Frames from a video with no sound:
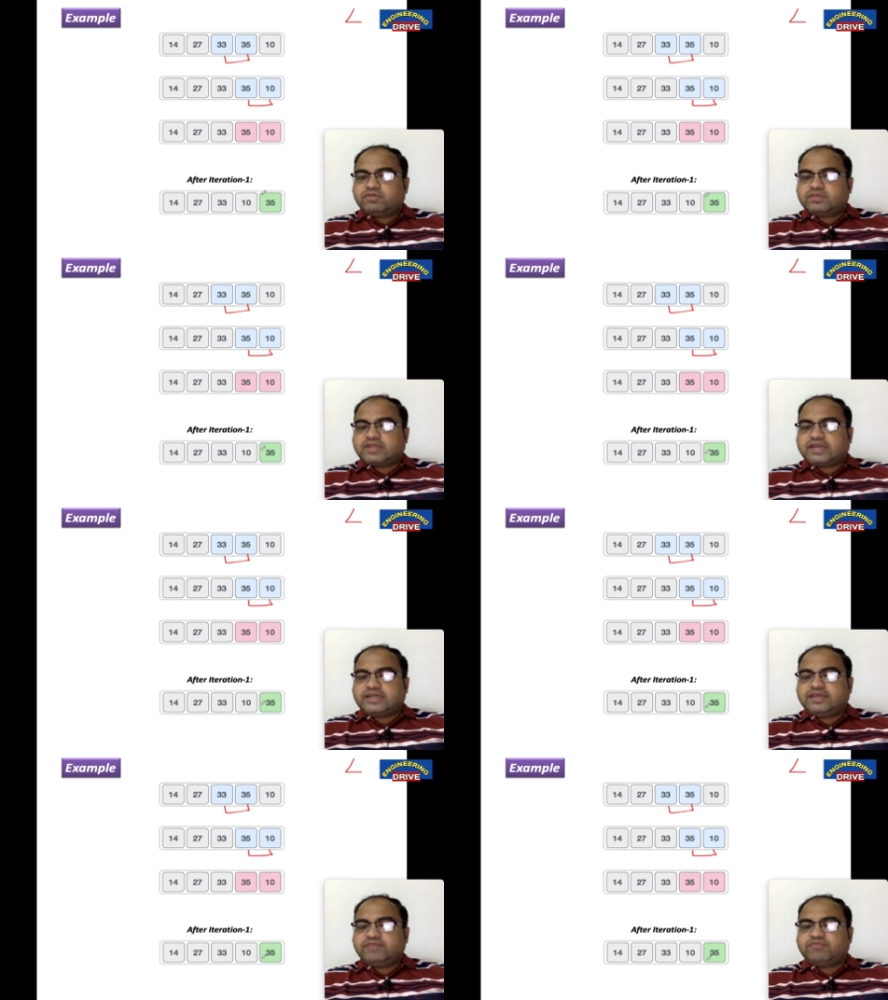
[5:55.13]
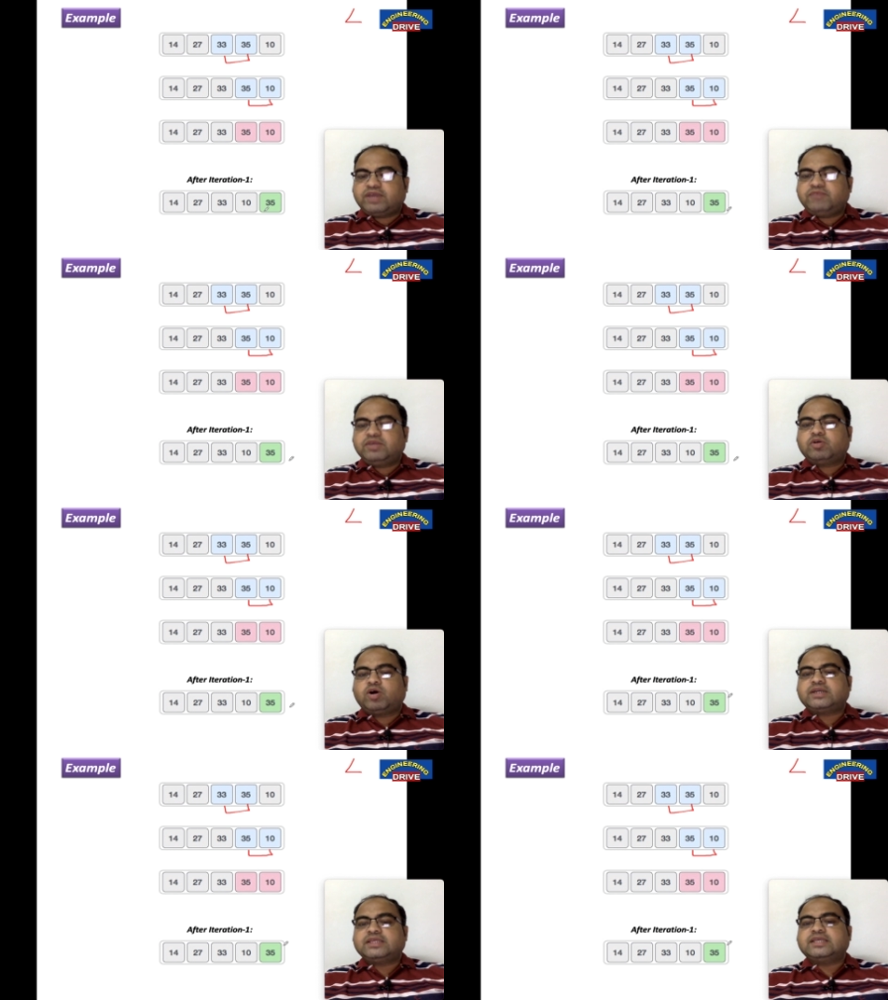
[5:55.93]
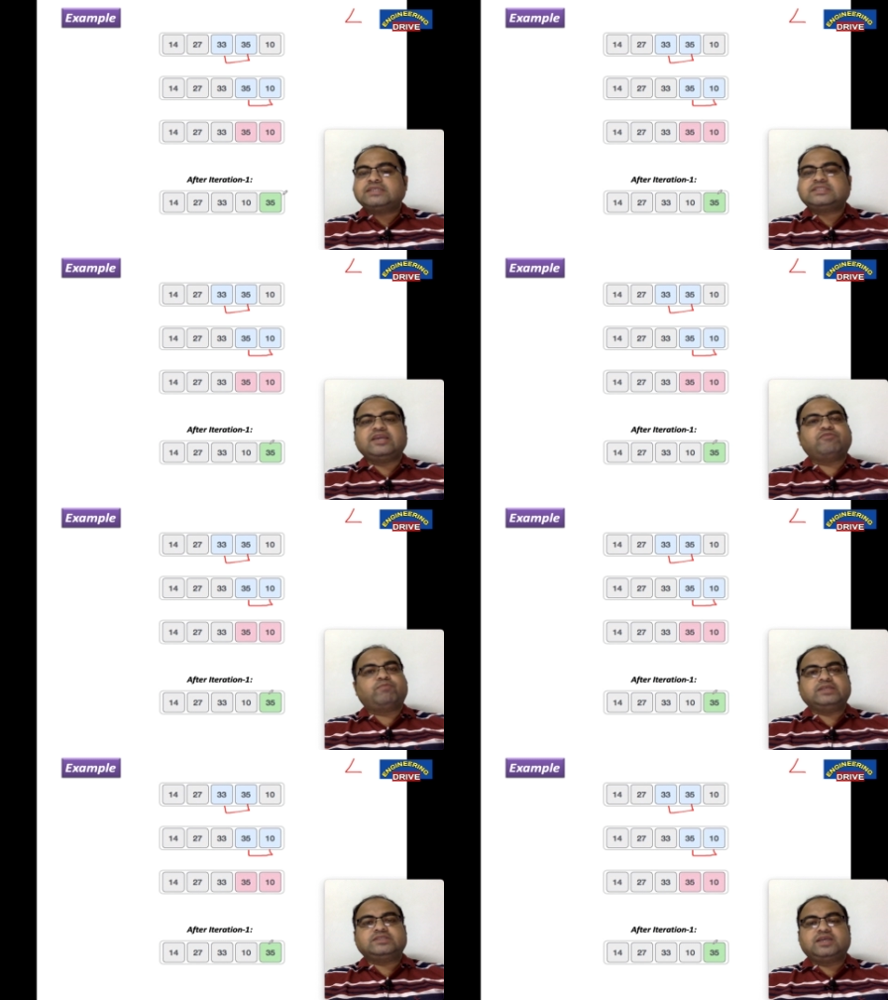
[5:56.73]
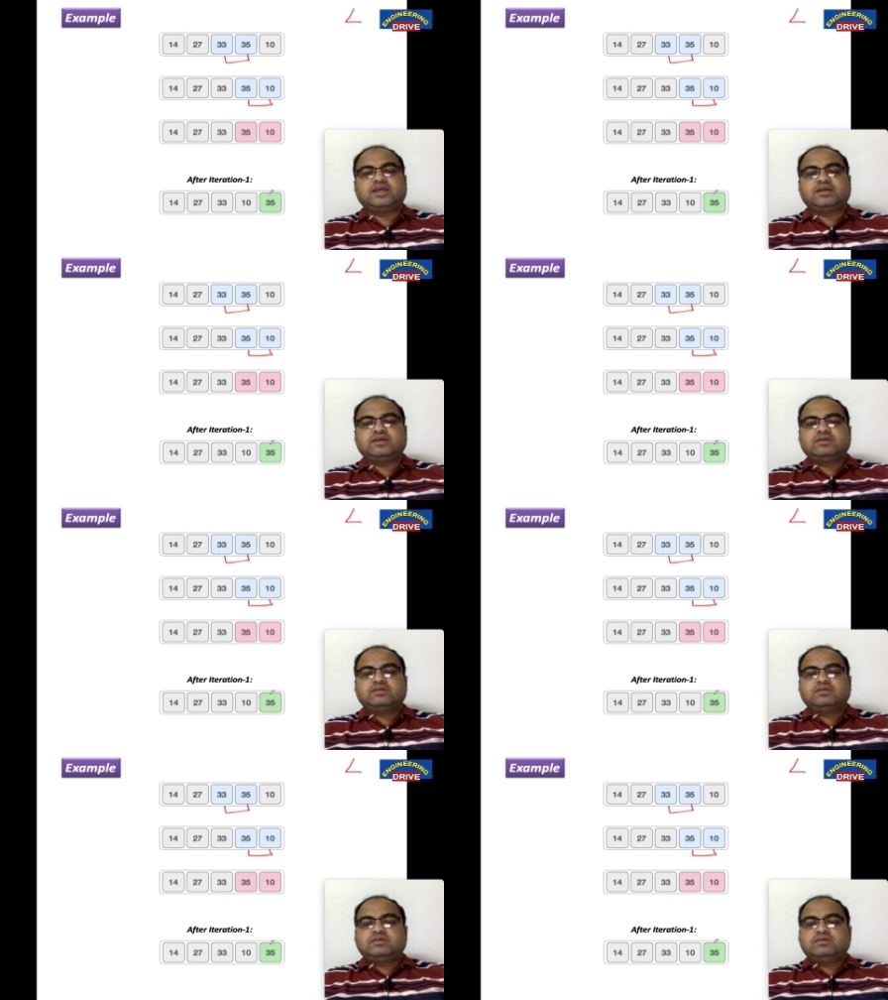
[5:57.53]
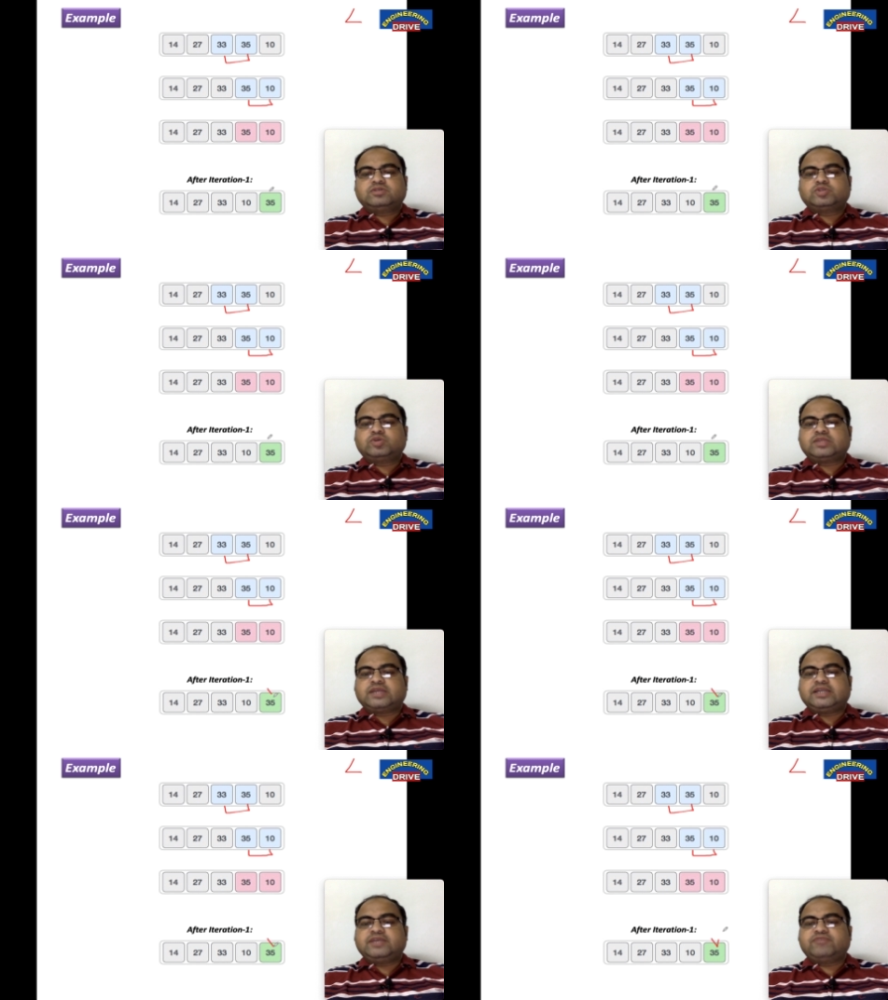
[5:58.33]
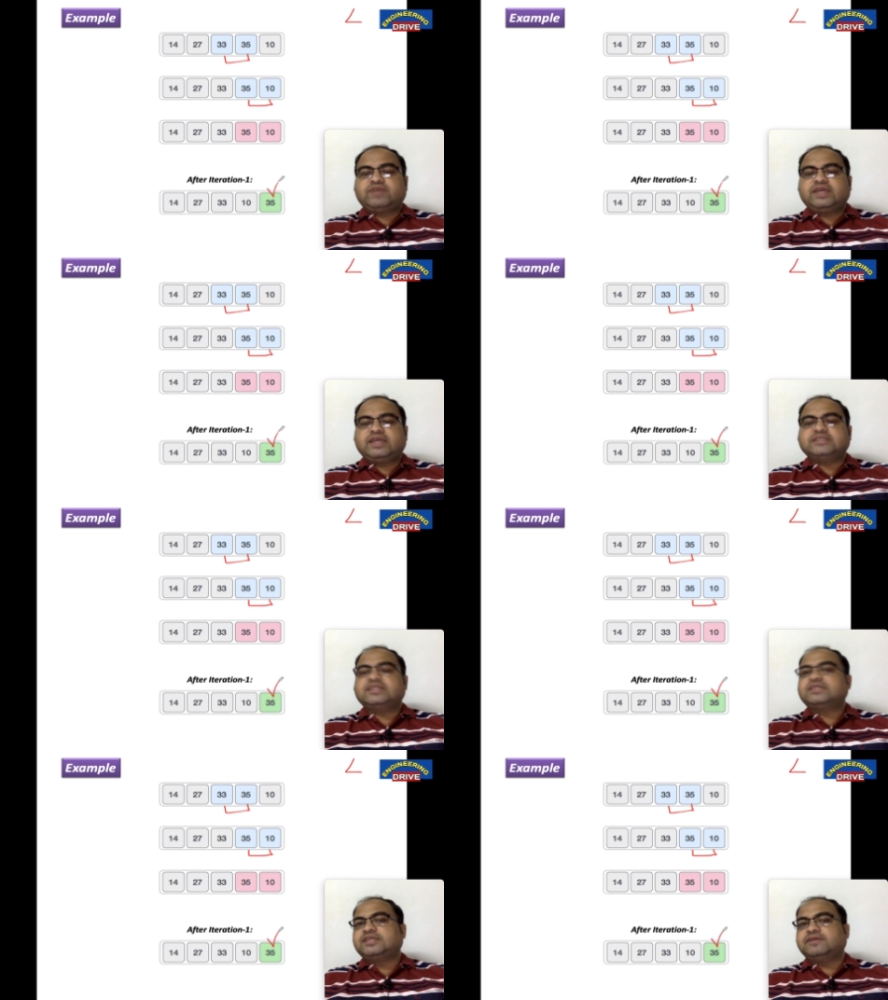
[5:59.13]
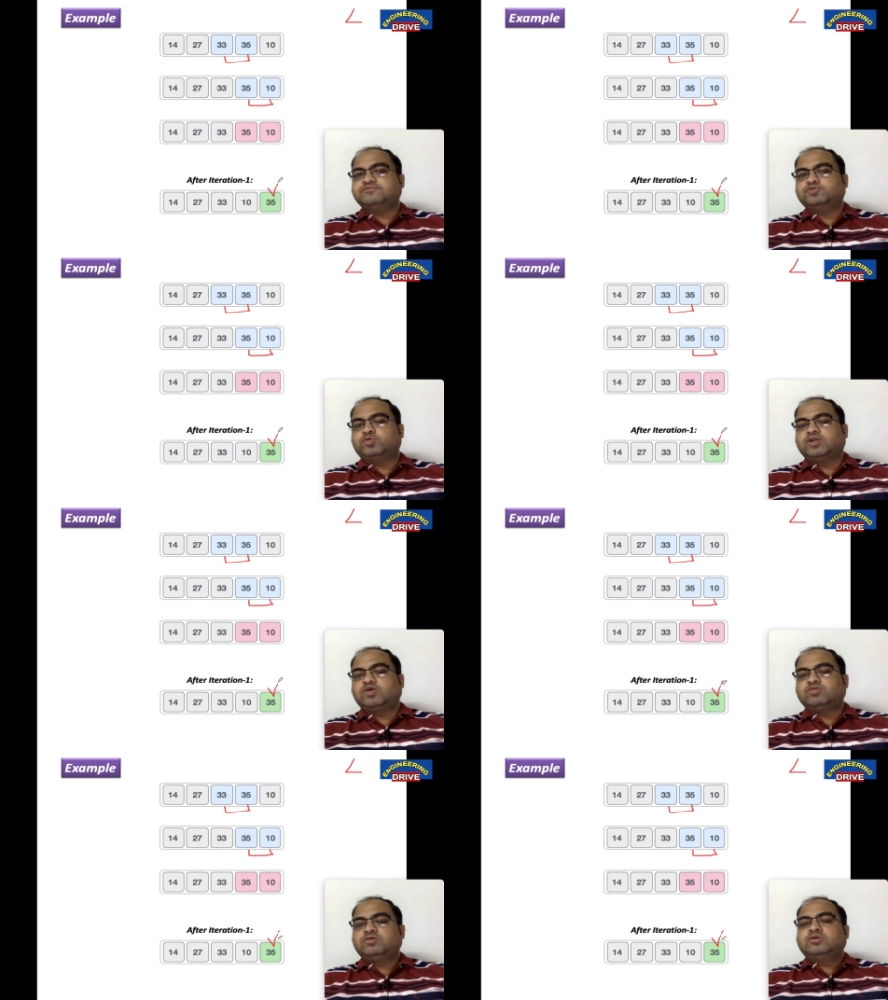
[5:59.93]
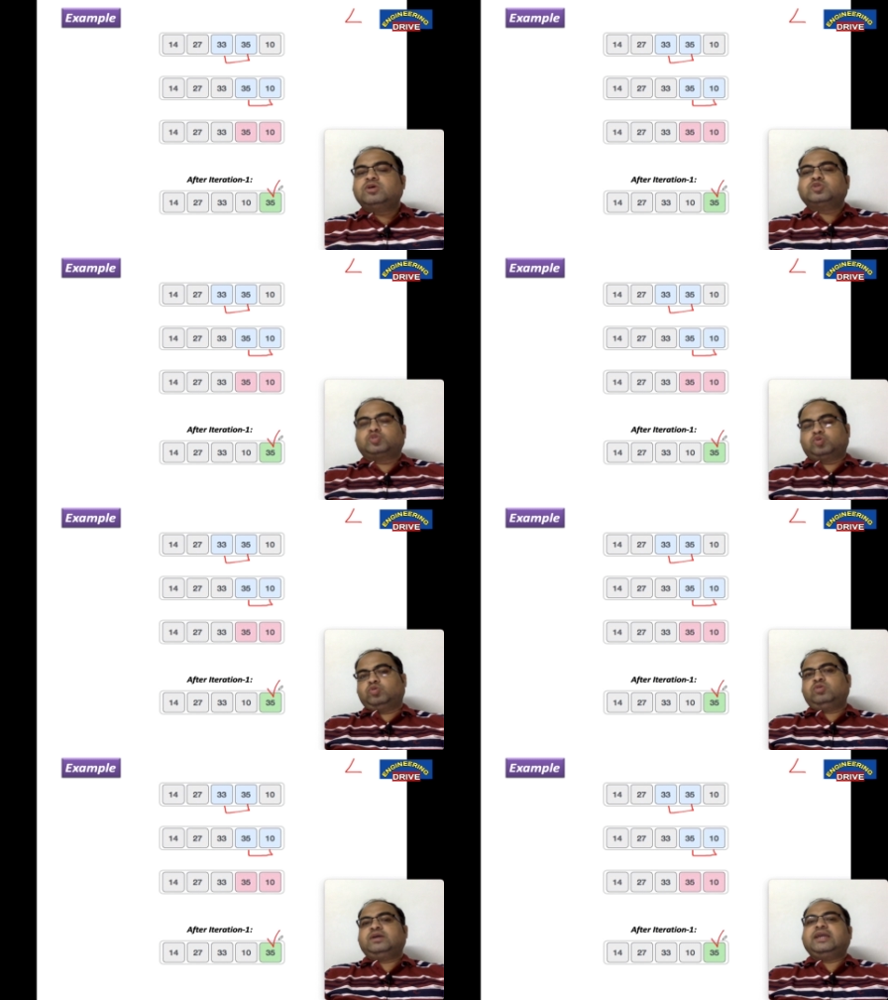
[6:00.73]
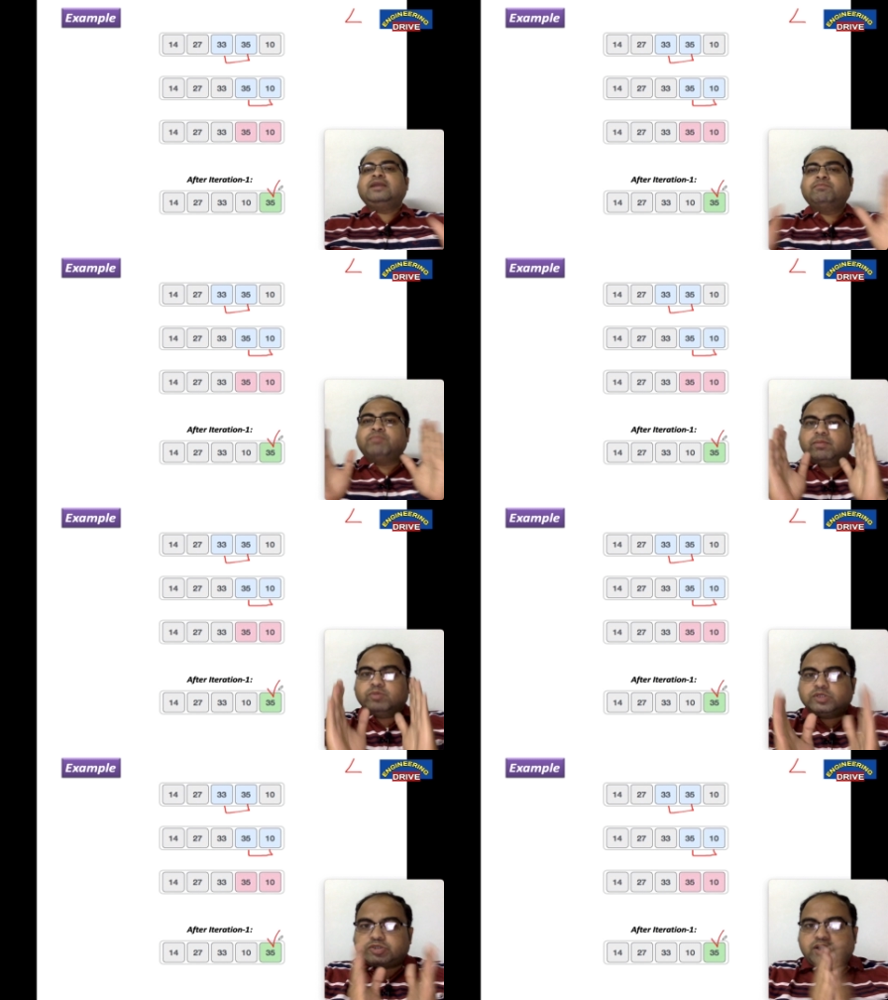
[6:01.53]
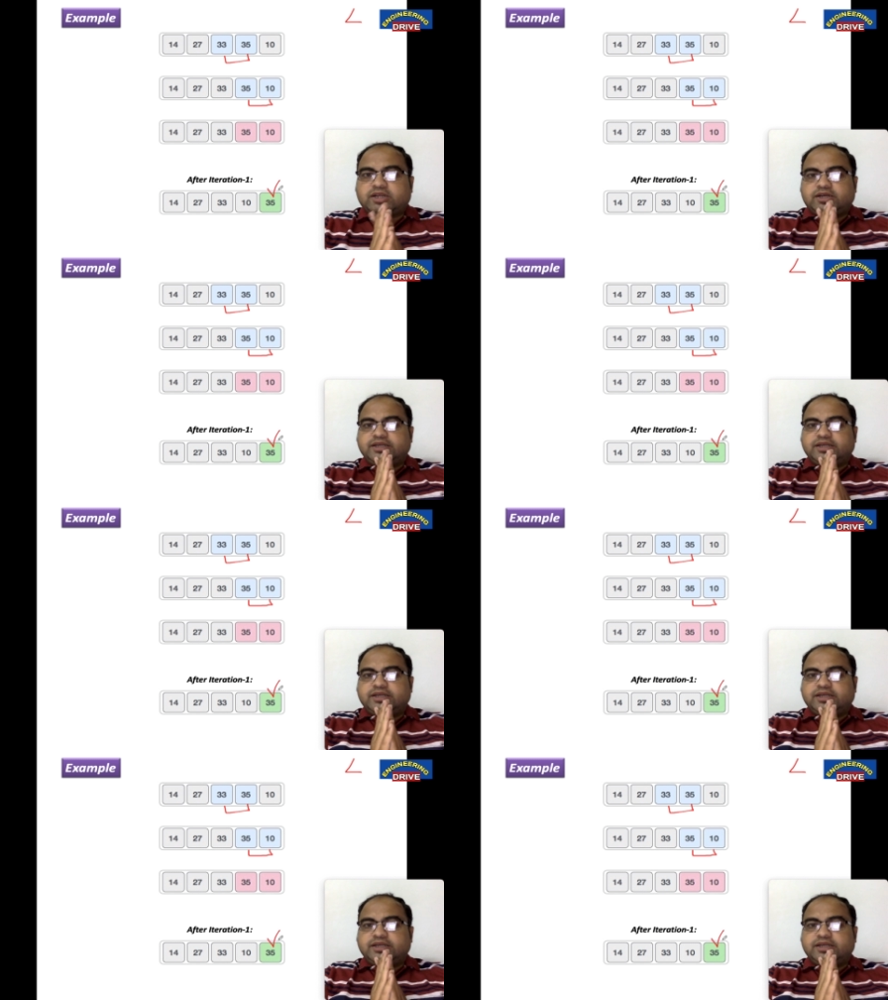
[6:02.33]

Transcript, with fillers: 35 we got in the safe place here so 35 is in the safe zone now so in bubble sort, dear